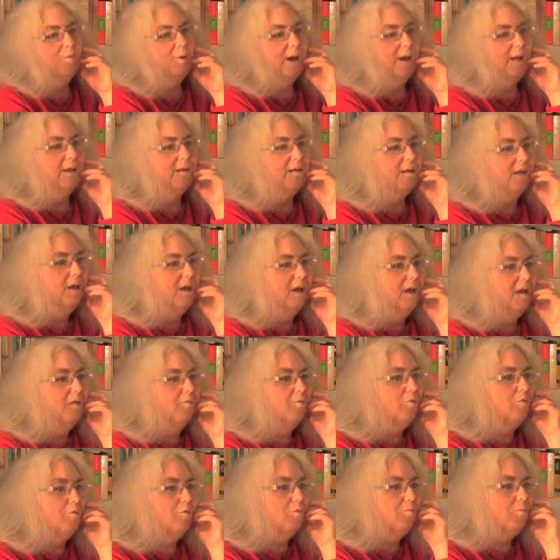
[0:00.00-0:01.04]
to write. And
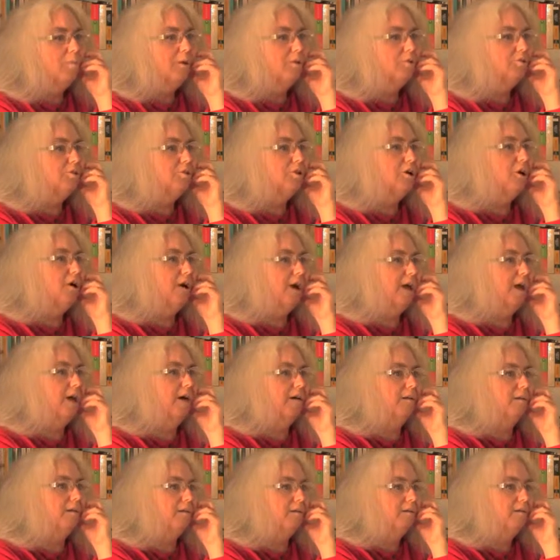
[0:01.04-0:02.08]
of course, middles are
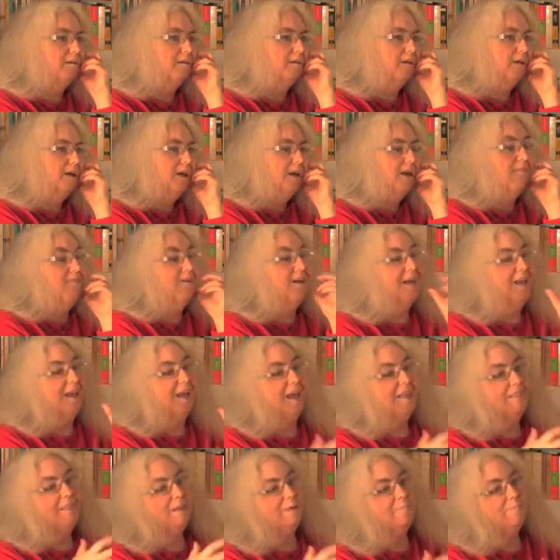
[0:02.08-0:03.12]
hell. If you can
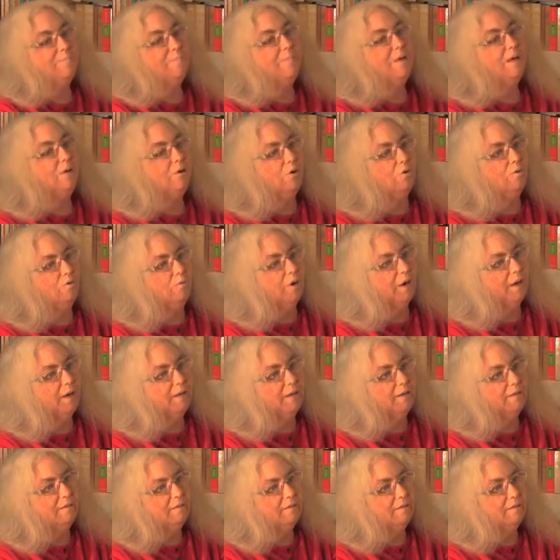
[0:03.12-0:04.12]
get the middle right,